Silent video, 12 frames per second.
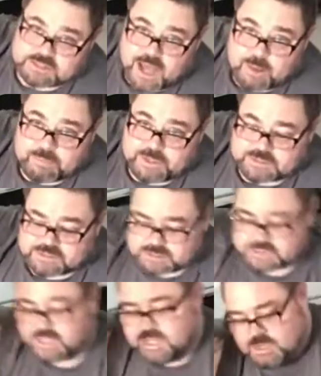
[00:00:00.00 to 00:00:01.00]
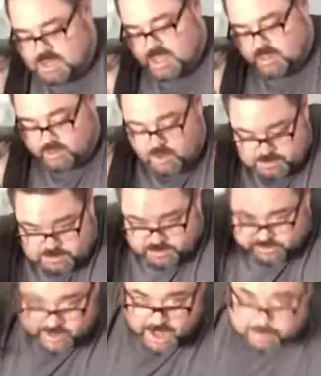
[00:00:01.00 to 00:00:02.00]
top pieces. Now go up to
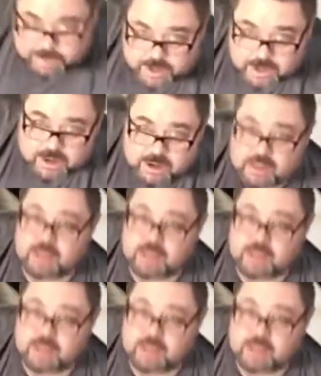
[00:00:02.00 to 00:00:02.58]
the top here.